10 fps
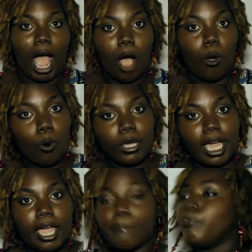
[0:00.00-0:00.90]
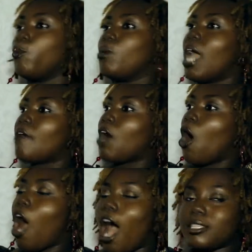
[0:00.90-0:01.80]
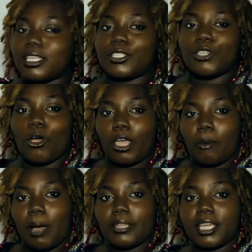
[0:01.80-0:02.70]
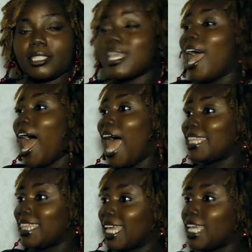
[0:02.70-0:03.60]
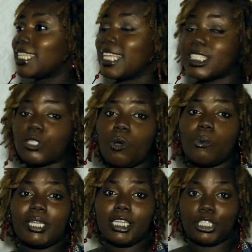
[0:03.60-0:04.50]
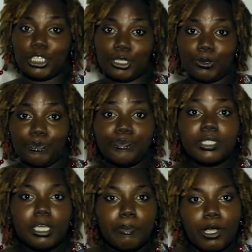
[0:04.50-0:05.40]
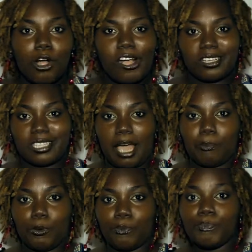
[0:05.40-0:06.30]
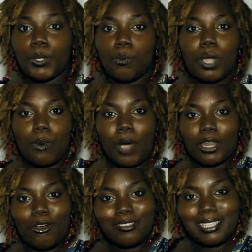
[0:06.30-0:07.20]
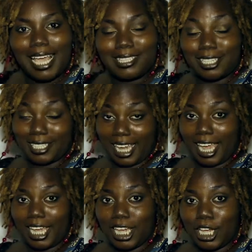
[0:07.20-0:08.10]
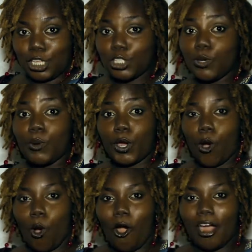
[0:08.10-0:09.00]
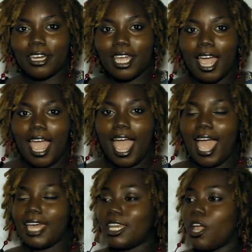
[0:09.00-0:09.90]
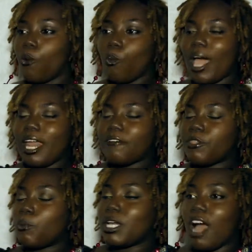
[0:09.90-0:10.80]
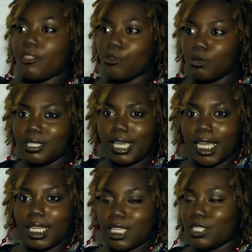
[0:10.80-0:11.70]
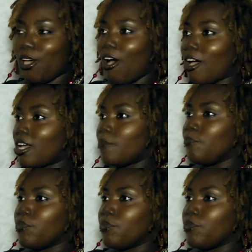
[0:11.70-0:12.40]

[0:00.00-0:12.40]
wow, okay, we have our artists talking about this. I think this is what we need to do. Typical example. We went on set today to record, and right after we got through singing the song,